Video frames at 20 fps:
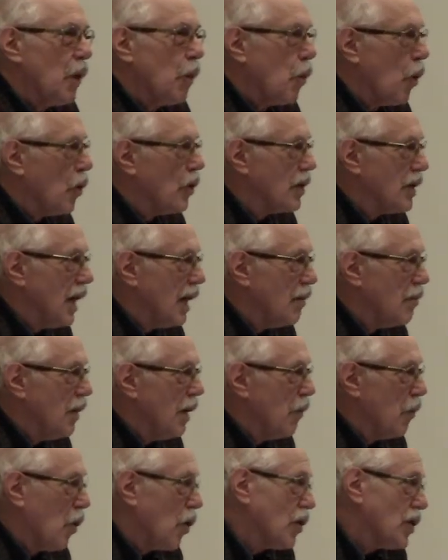works
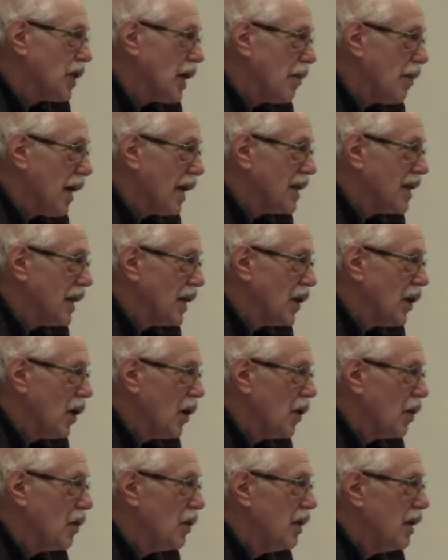on
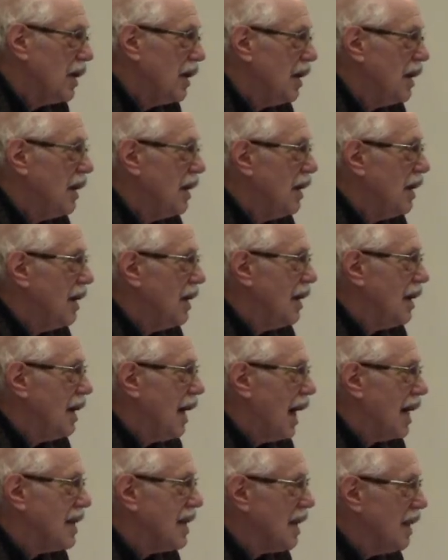Mexico,
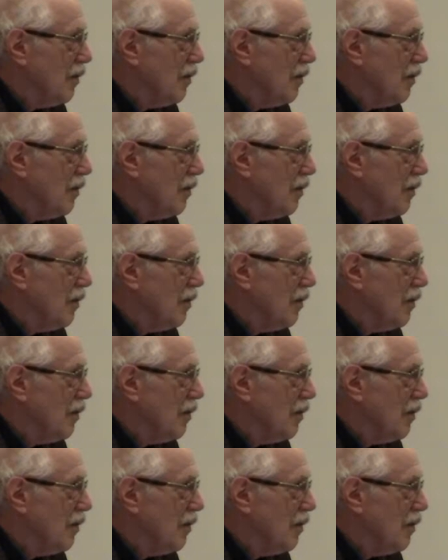has